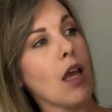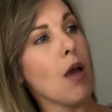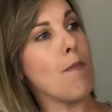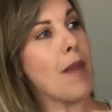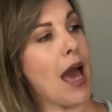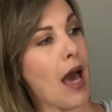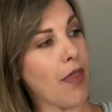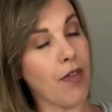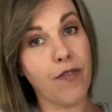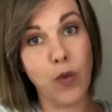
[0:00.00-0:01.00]

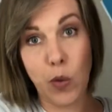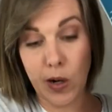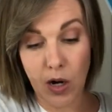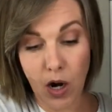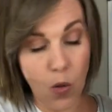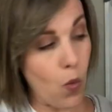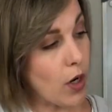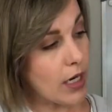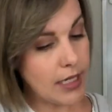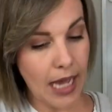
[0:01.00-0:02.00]
Math for
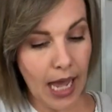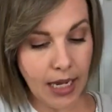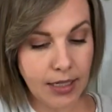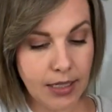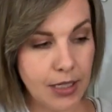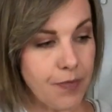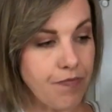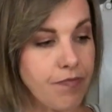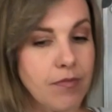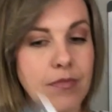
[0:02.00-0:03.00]
work text.
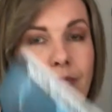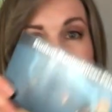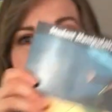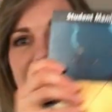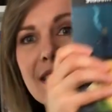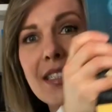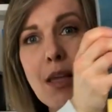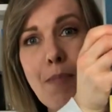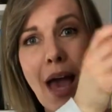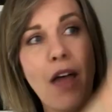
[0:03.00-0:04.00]
This is
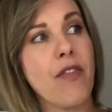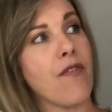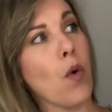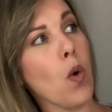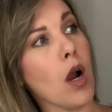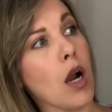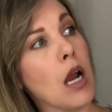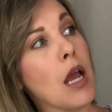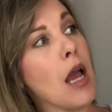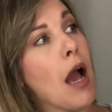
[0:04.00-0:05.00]
the Math for
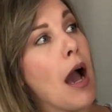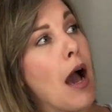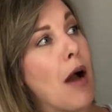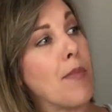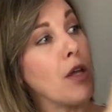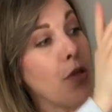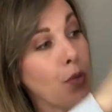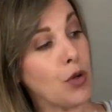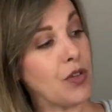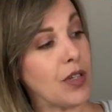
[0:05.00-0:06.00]

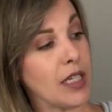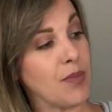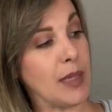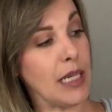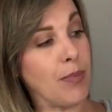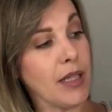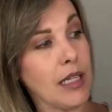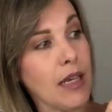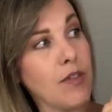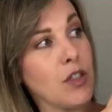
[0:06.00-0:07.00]
through 6
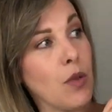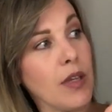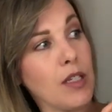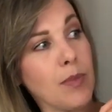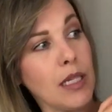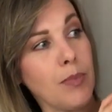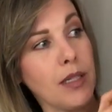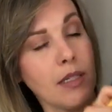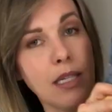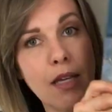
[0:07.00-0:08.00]
manipulatives. So these
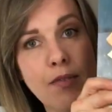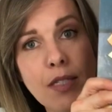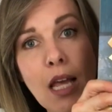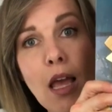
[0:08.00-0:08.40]
manipulatives,